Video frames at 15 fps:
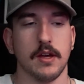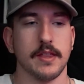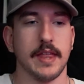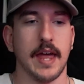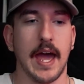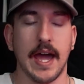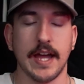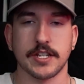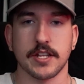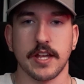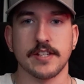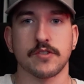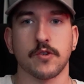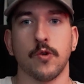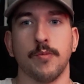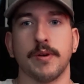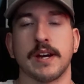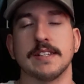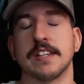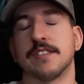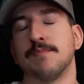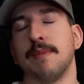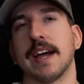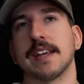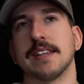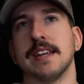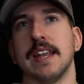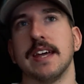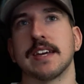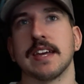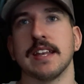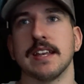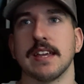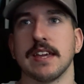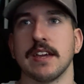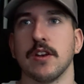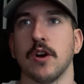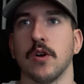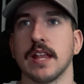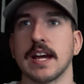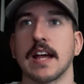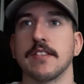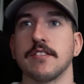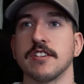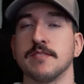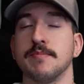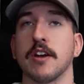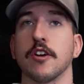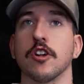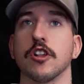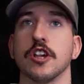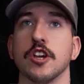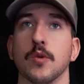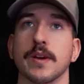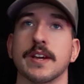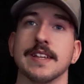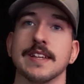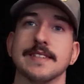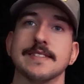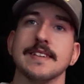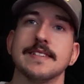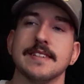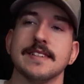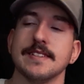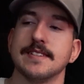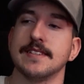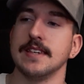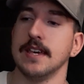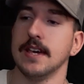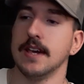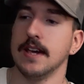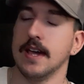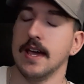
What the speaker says: The Agilite's cool because it's magnetic, and you know, like I talked about earlier with consistency,